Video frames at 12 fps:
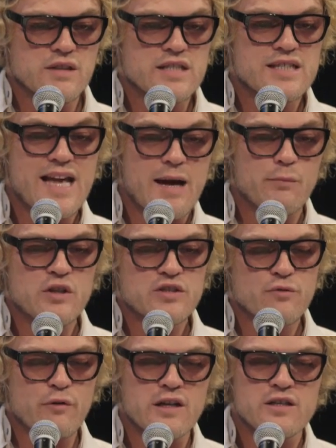
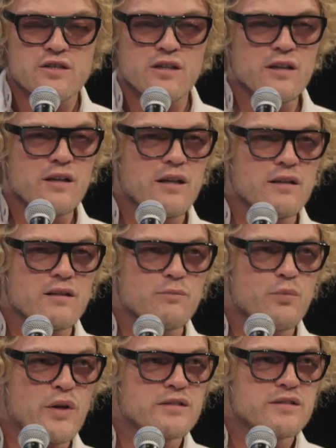established tradition and
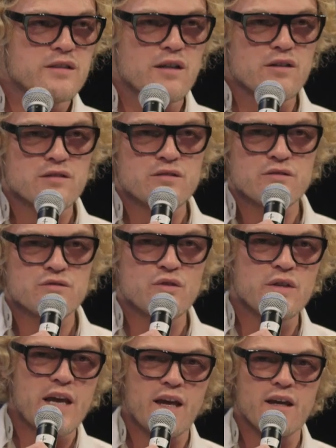prints that are
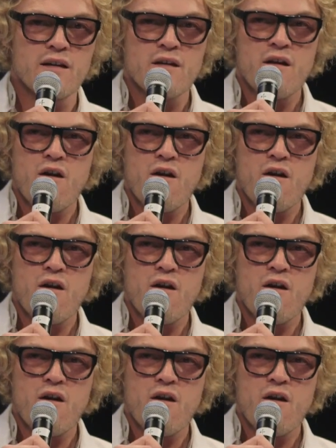today